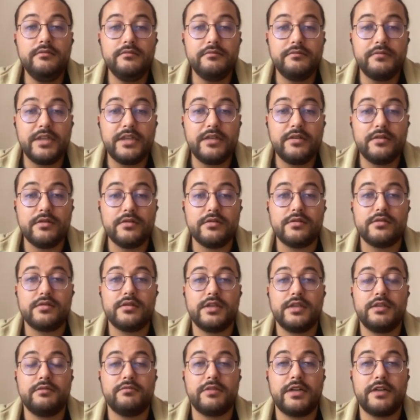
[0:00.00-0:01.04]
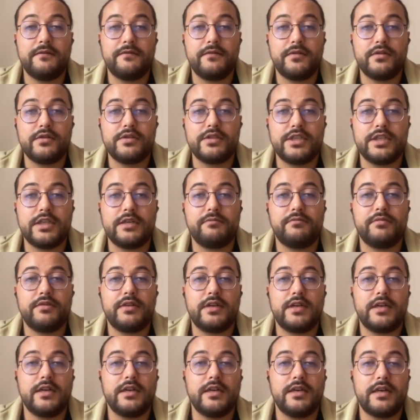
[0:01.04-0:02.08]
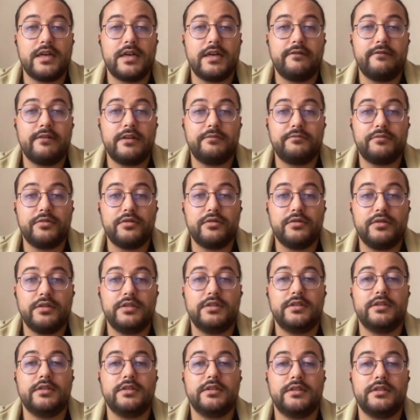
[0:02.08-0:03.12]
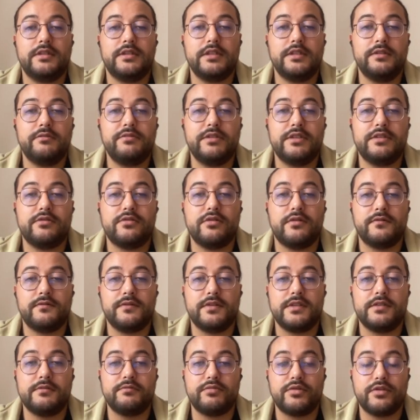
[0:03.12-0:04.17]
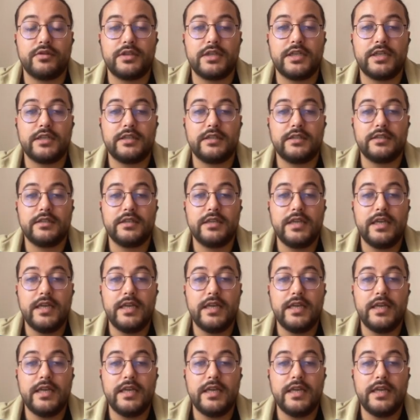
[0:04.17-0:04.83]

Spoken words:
Because in my first job I've uploaded the image of this product,